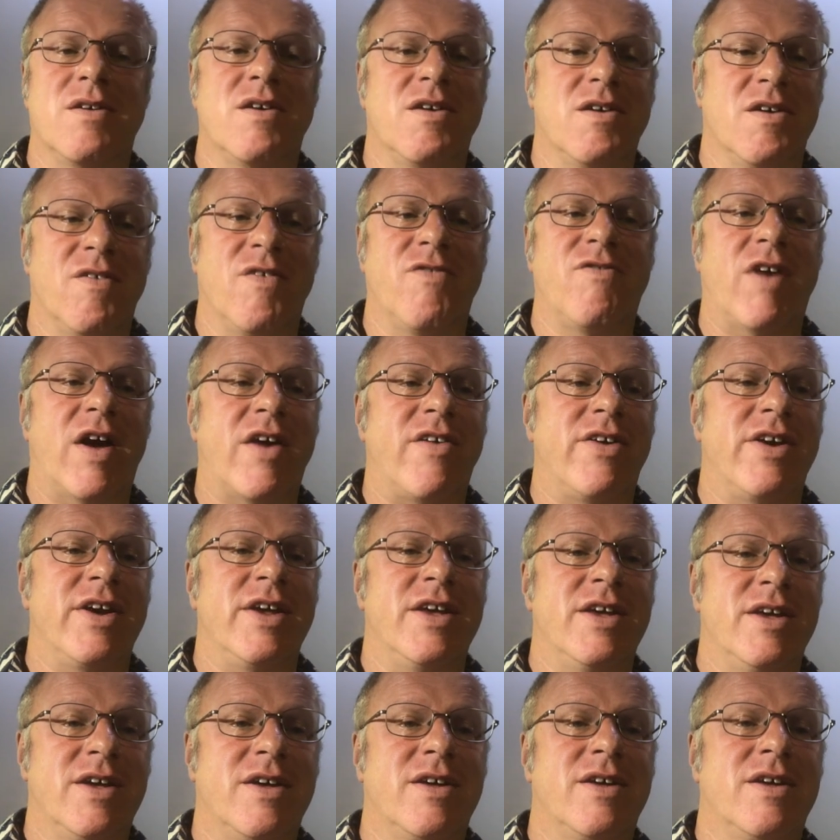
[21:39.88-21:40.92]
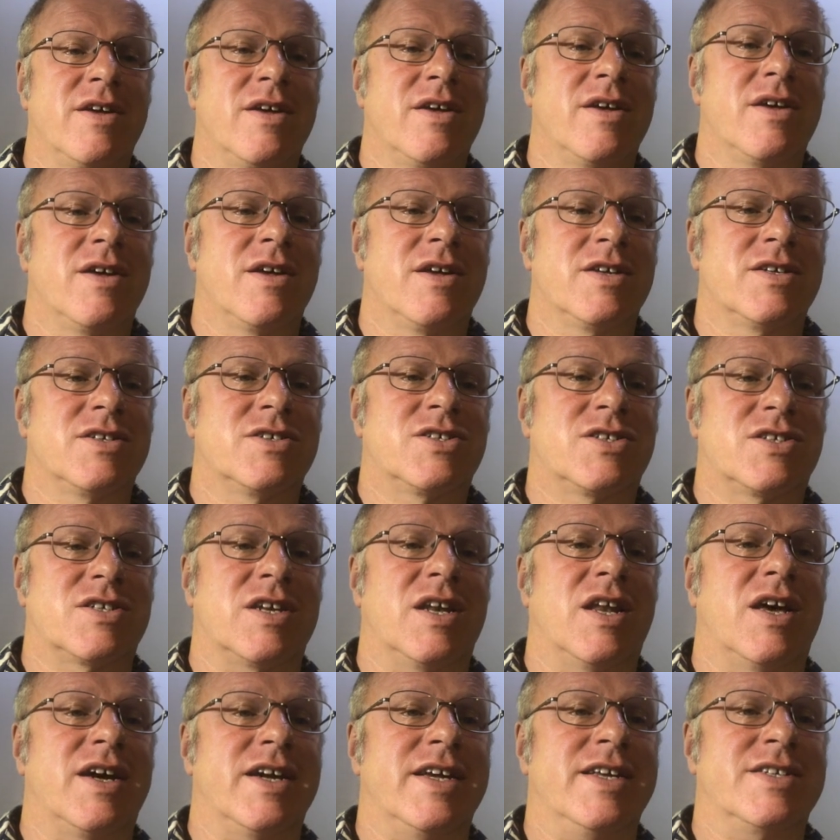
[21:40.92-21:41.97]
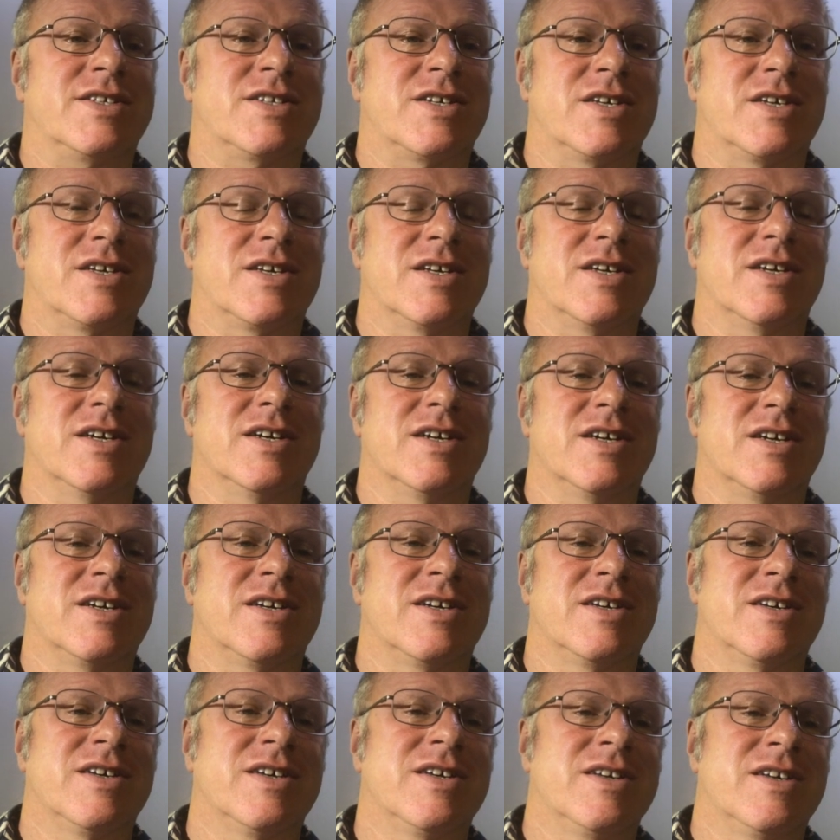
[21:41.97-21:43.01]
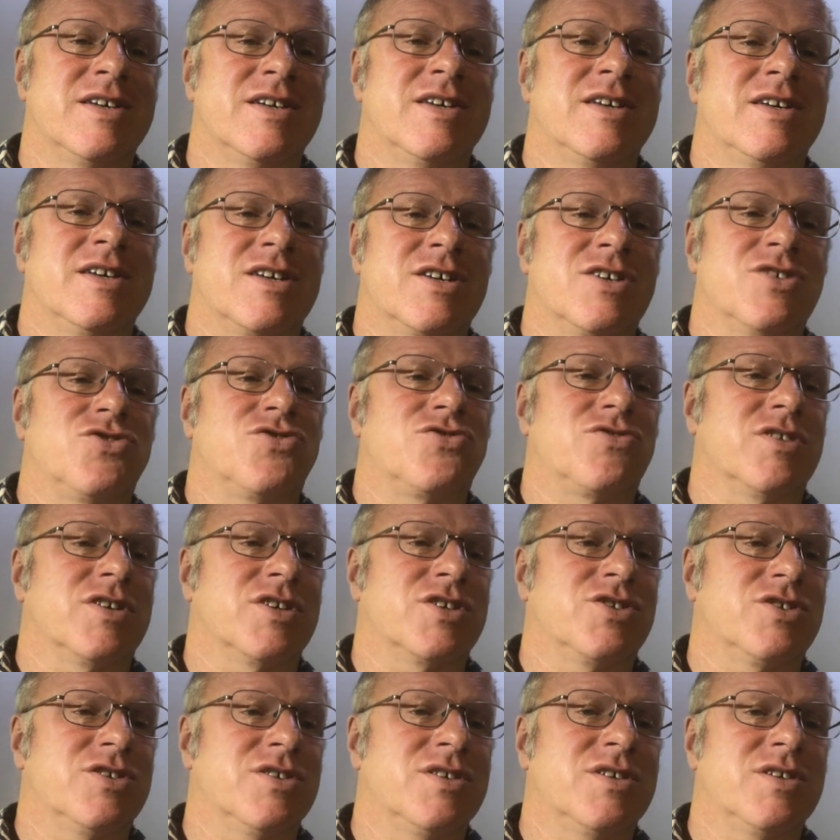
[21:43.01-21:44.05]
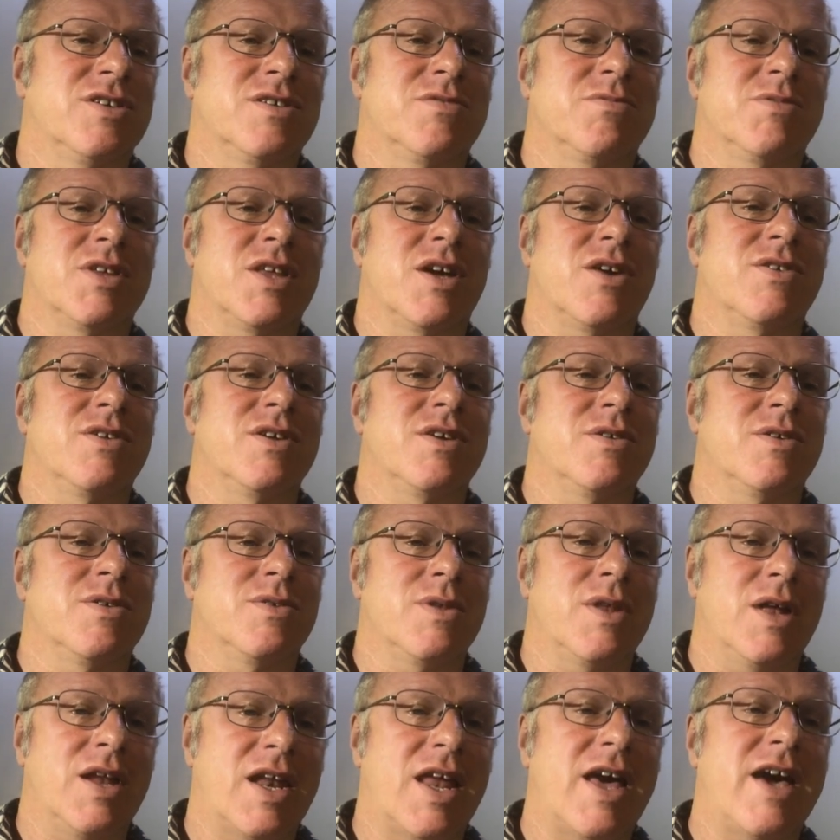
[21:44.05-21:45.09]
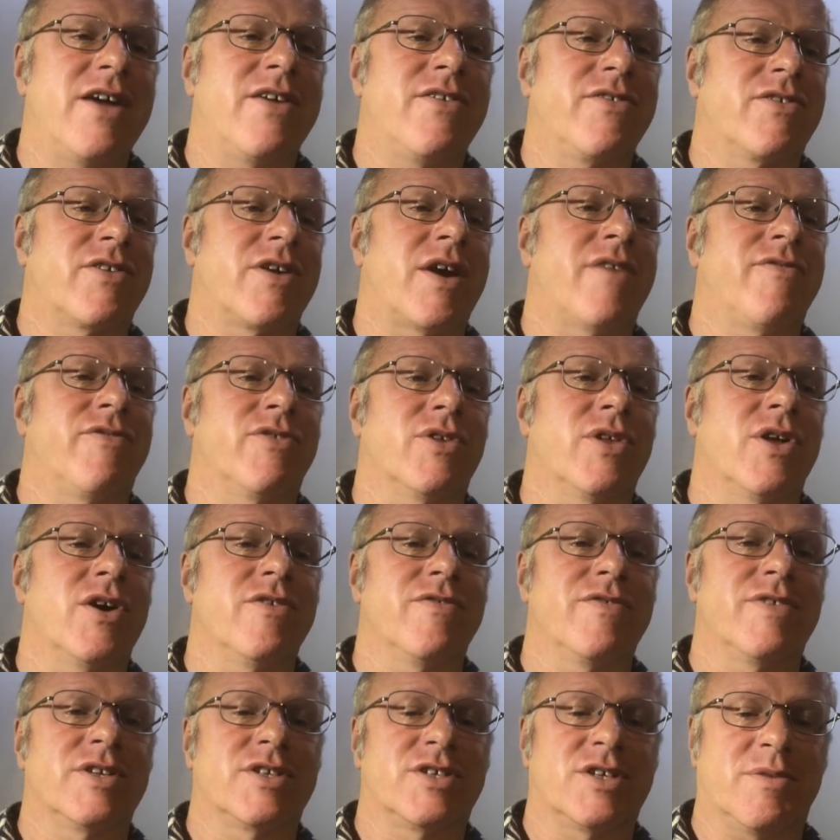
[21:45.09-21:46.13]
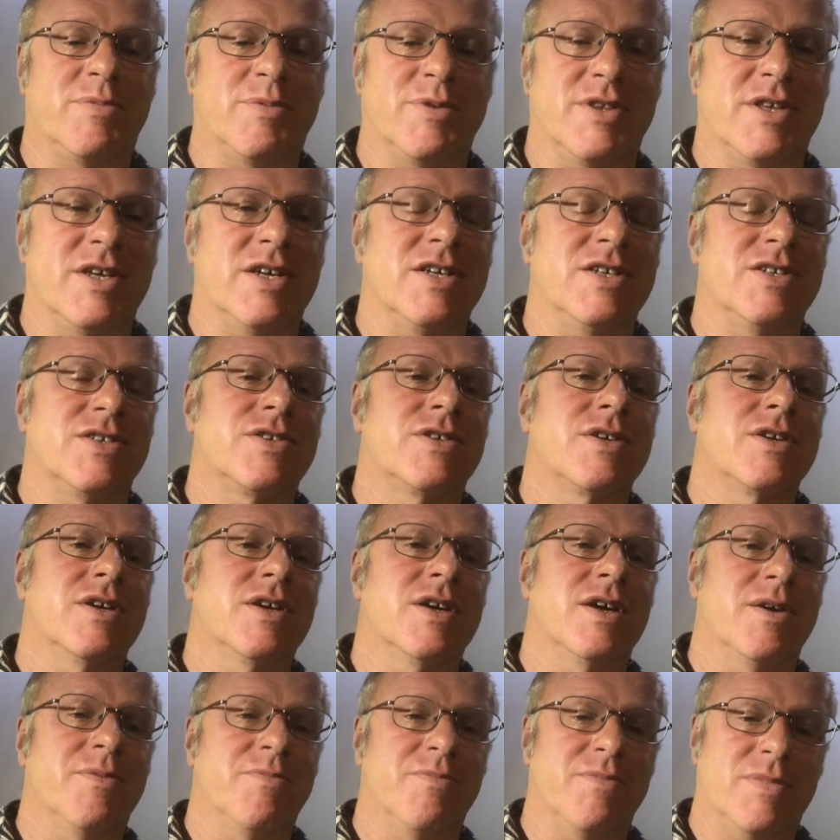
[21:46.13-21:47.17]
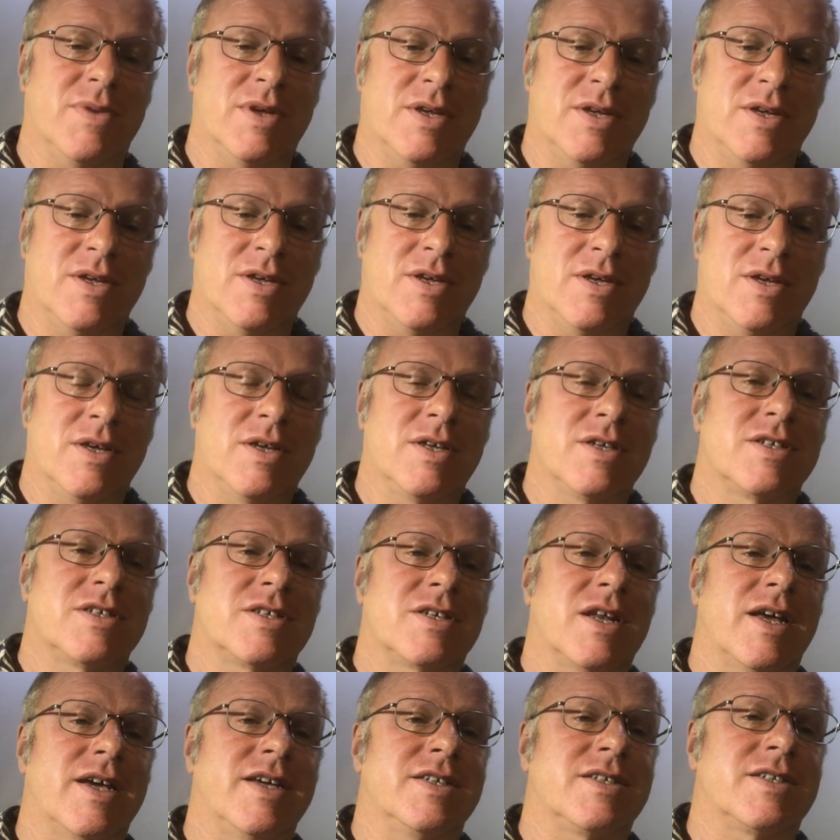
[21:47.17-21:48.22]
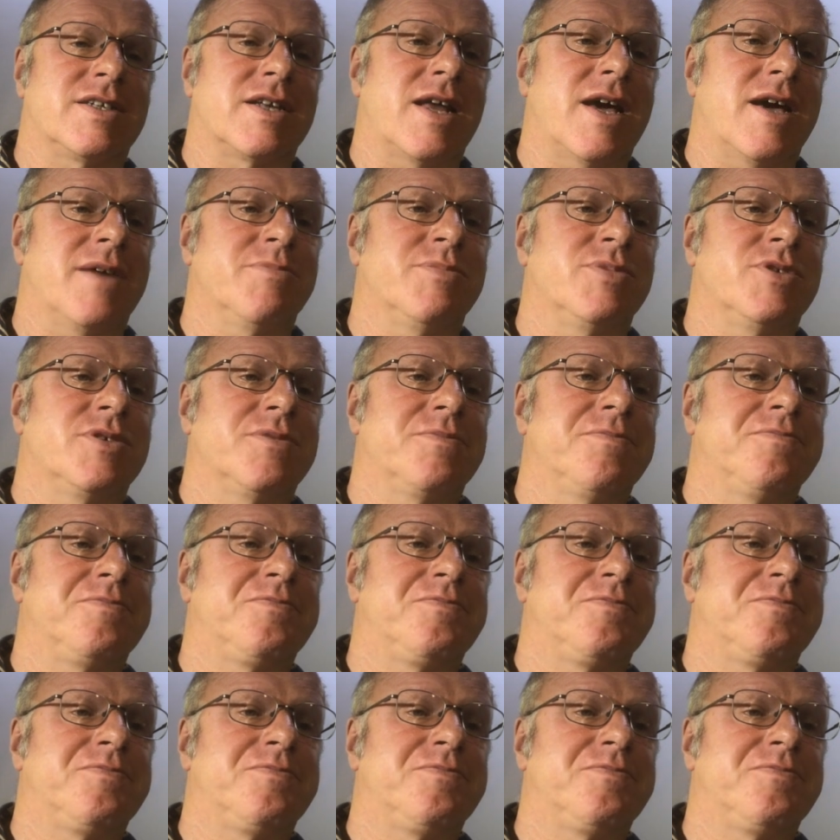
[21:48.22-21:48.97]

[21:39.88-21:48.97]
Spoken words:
a very slight construction with only a layer of gravel over the top of these slate slabs.